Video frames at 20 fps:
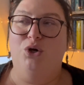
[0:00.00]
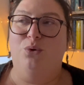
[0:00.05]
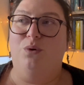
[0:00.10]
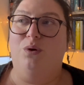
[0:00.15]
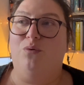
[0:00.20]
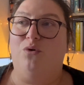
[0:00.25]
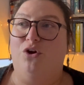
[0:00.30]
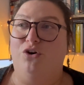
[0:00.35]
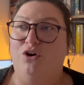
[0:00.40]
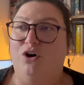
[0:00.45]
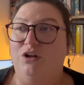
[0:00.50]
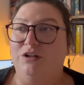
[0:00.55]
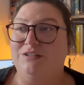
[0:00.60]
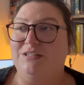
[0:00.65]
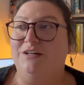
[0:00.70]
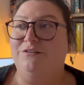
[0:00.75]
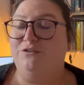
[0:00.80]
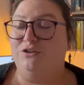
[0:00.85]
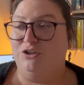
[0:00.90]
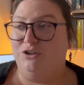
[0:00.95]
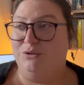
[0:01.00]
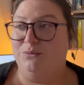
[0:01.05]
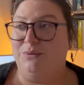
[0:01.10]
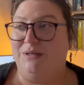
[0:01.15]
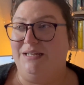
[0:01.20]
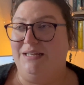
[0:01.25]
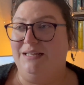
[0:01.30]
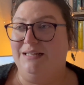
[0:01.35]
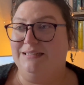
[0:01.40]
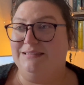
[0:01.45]
We were on holiday for 2
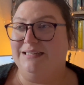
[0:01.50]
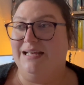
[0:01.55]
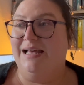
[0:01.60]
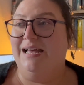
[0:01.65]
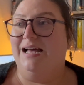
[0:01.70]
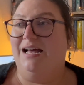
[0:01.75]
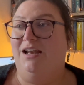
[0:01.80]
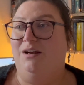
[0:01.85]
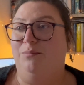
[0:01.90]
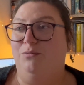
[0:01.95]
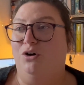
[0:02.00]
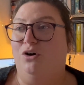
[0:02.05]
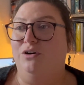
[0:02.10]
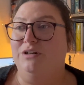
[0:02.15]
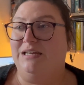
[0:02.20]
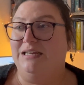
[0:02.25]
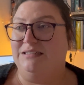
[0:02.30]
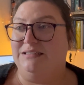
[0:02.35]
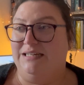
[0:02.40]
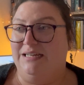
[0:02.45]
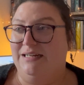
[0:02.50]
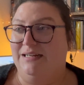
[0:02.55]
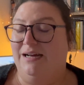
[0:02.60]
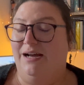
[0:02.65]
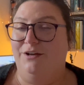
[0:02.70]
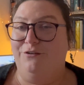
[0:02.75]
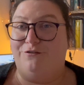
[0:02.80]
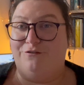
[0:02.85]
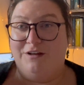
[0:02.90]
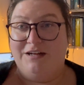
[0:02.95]
weeks, and I'm not kidding.
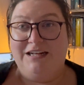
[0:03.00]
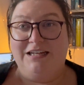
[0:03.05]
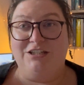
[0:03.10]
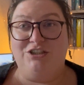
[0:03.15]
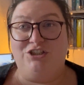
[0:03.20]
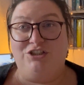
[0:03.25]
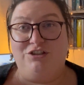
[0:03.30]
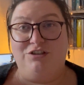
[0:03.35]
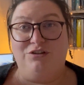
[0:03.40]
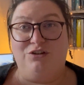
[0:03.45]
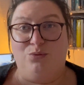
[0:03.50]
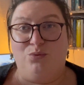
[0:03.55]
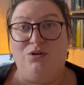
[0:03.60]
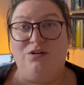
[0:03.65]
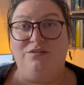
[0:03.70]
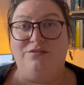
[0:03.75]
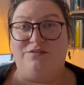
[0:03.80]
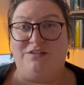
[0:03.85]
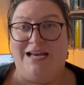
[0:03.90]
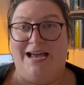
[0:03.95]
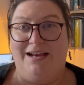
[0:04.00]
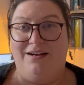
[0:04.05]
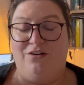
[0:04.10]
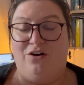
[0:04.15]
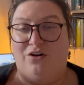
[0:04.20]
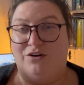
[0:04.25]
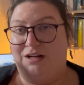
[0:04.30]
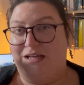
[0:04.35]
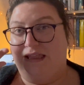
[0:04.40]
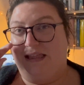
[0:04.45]
I finished The Wolf Den
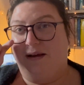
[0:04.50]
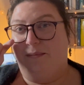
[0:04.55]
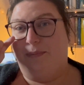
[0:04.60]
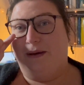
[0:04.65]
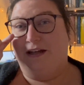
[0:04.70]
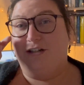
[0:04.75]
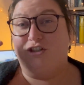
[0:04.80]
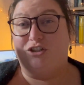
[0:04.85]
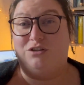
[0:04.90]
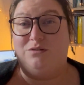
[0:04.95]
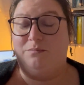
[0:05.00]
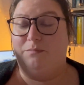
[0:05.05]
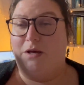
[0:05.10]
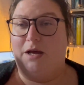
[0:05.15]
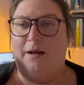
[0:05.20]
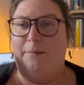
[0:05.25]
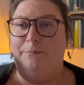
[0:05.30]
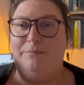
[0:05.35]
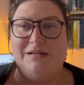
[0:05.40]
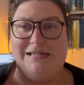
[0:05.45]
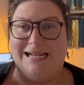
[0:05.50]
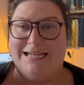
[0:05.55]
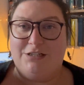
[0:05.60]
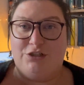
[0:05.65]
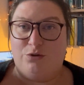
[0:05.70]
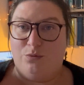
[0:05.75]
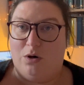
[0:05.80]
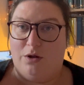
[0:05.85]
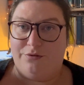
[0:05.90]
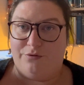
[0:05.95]
on, I think, day
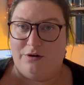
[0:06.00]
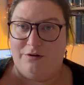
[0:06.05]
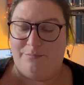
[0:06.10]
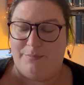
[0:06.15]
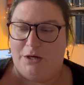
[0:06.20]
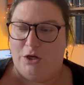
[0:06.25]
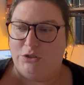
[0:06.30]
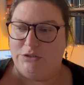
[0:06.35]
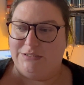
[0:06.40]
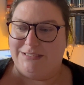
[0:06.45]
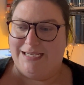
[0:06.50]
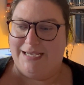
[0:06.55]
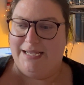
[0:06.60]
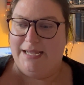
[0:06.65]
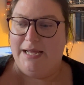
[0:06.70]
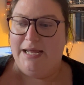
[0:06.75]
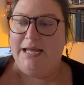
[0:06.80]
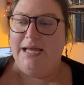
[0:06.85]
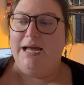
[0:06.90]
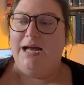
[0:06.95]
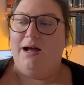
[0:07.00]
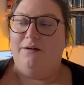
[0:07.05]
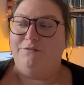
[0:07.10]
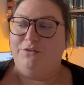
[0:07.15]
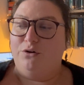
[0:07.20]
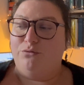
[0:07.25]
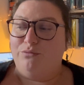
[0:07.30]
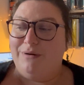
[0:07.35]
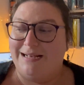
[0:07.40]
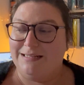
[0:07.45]
2 or 3 of my holiday. And
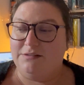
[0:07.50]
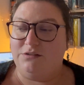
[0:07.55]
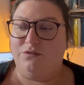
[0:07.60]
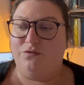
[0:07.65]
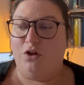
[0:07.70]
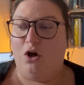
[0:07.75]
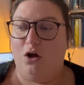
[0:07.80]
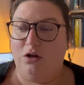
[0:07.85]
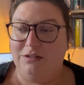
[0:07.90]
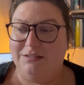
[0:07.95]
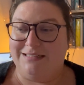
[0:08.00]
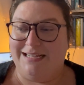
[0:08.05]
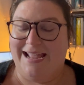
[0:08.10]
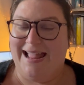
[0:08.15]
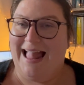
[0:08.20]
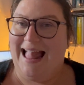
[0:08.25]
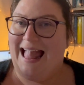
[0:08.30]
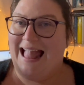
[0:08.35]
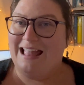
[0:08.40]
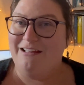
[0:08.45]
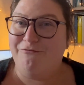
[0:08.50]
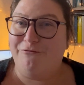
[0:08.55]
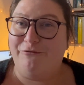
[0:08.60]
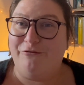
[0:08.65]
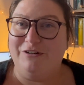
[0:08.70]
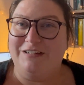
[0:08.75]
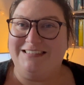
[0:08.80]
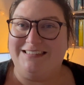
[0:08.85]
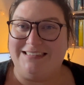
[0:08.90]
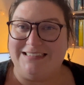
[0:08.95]
for the rest of the holiday,
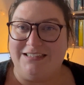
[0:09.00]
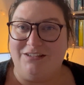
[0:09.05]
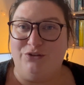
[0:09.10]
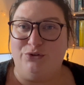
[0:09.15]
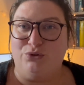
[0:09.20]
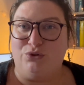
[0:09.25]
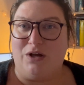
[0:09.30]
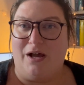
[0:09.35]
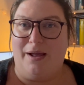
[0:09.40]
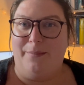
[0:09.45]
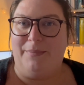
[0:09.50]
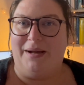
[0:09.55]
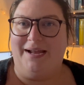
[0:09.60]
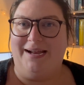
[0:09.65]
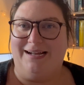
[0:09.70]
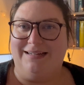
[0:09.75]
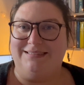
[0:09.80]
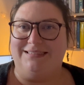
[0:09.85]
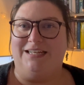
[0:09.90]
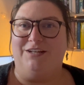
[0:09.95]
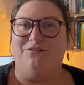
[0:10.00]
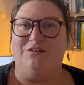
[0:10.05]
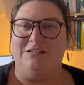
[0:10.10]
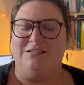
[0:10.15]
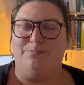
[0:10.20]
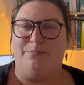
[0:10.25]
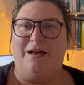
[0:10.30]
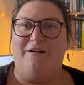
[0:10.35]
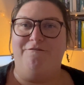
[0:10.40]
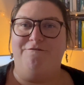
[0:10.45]
every single time I had even a
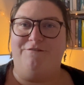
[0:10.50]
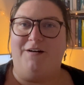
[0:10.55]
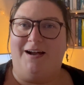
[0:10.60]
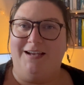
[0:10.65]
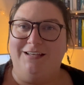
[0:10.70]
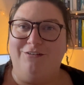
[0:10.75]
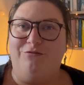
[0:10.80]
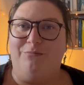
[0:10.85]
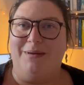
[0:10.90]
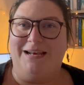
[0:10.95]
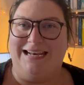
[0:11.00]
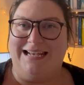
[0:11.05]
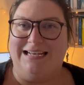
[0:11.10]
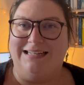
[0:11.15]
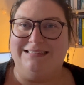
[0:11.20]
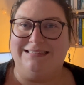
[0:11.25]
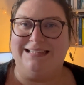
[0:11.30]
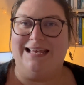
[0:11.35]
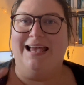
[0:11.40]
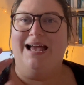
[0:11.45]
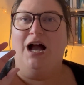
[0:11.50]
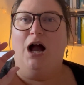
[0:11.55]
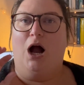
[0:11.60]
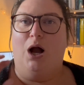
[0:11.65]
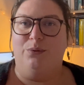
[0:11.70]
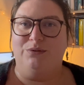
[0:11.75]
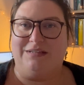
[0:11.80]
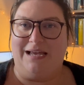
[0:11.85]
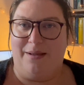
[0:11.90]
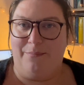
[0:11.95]
spare 5 minutes,
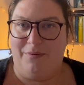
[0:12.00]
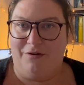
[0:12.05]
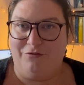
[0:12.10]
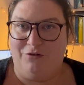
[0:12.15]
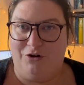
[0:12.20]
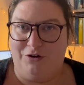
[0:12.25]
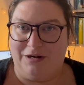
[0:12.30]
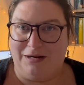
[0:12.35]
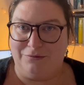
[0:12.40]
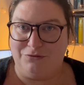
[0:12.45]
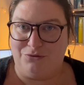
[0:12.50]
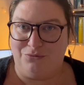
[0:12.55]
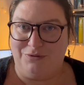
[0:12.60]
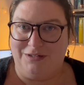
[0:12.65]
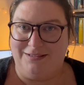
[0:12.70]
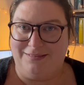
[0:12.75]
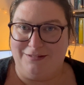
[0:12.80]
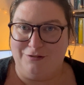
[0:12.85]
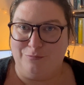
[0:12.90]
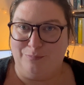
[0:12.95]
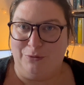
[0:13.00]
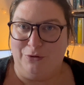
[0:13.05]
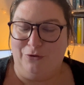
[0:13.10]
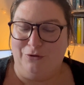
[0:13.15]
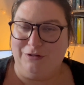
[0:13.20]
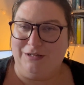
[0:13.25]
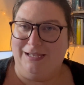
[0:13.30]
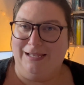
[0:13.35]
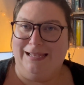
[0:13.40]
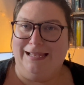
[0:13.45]
I was getting my phone out to read this
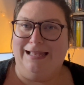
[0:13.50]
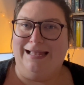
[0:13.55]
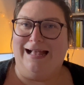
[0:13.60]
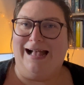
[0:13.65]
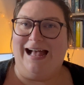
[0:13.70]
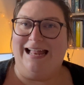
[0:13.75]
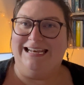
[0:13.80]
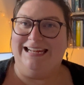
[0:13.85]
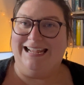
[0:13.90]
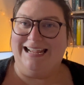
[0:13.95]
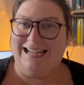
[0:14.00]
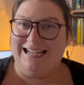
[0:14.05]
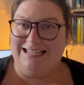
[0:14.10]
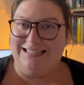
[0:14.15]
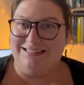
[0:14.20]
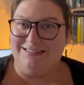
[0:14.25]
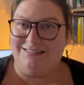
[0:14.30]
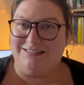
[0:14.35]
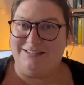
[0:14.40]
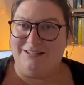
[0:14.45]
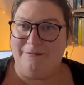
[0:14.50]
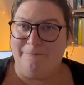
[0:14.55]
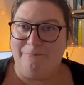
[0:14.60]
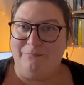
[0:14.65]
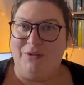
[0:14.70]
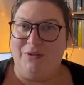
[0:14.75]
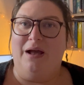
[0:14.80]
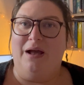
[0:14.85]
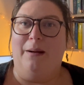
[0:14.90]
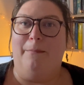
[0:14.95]
book. And it is
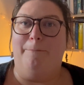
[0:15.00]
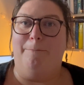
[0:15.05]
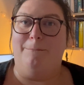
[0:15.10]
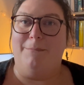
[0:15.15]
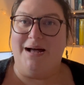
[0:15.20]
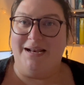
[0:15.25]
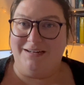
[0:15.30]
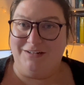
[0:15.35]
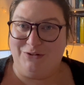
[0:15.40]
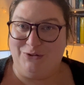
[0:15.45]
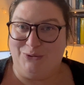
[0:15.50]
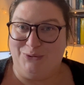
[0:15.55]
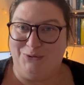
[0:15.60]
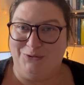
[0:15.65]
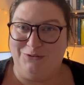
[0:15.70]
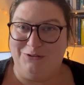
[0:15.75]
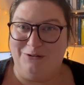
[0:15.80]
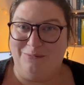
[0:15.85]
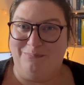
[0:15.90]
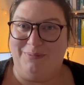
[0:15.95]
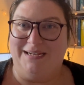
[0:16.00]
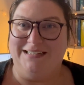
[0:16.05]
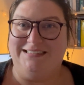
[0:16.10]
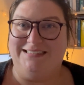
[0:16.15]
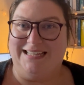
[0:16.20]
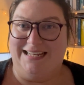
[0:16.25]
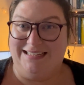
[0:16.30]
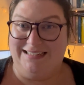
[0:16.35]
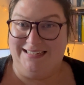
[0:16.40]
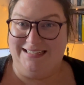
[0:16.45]
Manacled by
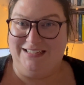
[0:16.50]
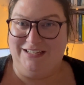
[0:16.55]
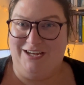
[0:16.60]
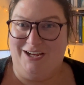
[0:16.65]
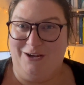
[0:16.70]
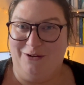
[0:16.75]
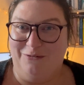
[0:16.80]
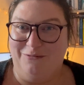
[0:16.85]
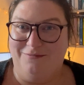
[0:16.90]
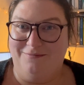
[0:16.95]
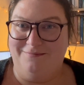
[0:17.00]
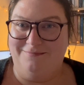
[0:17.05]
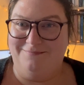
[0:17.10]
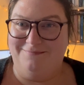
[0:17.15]
SenLinYu.